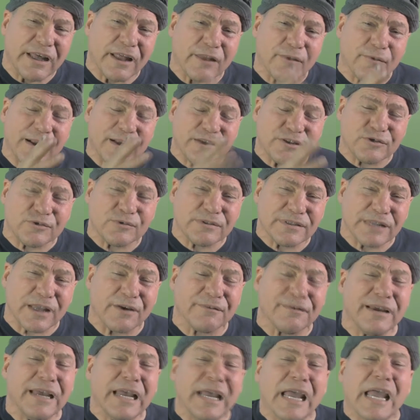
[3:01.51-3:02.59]
the other rat chewing his
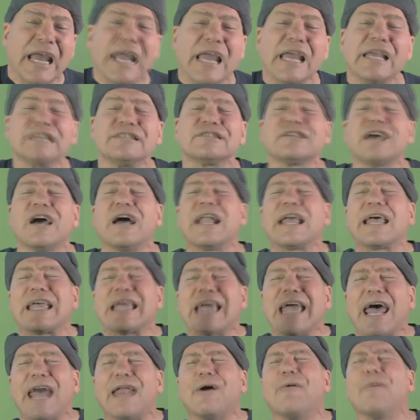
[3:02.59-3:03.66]
leg. He's going to
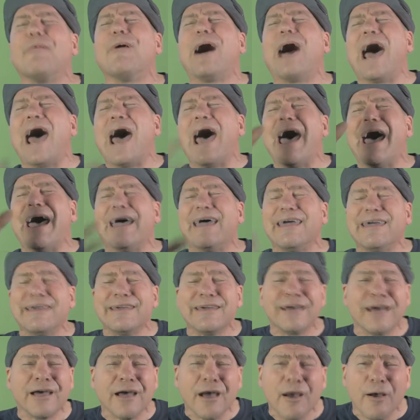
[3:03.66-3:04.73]
get
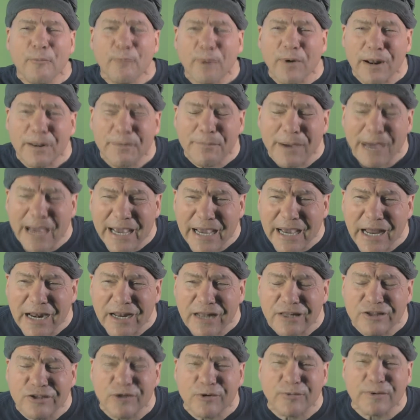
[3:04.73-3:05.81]
away. What am I
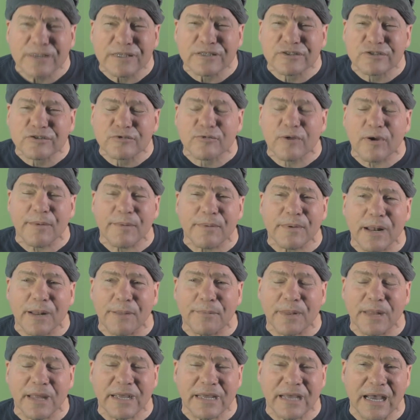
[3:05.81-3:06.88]
going to do?" He's screaming.
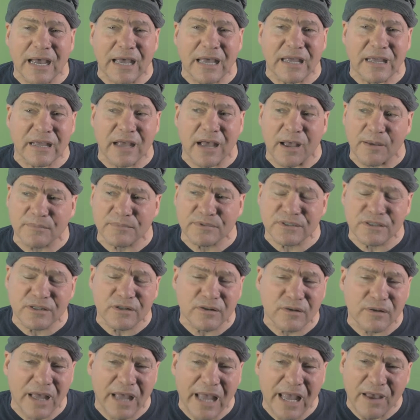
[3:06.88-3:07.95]
I'm like, "Guy, I'm
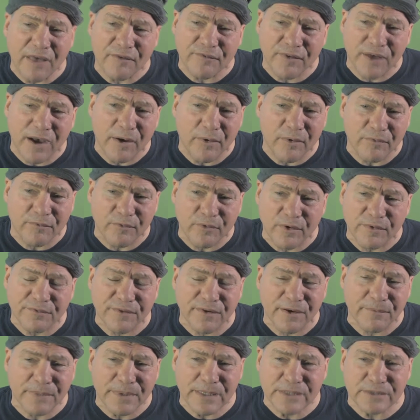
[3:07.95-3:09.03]
still a half hour,
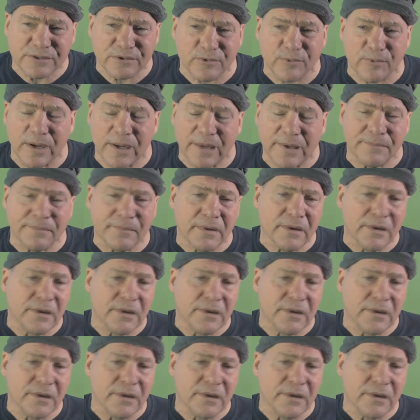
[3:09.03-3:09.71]
45 minutes away."